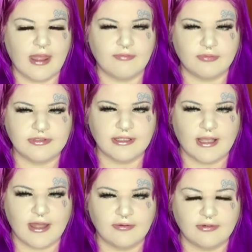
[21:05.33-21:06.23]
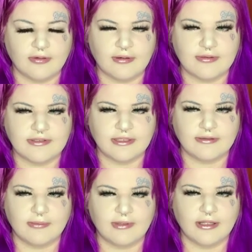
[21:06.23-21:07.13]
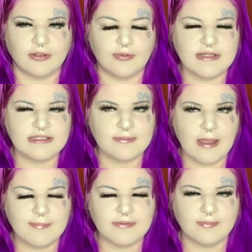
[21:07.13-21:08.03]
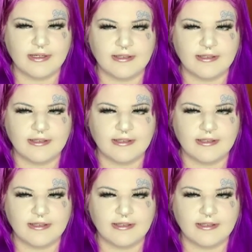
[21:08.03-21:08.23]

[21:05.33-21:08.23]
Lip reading: everyone's like, I don't know. And I was like, they were like, who has the pepper spray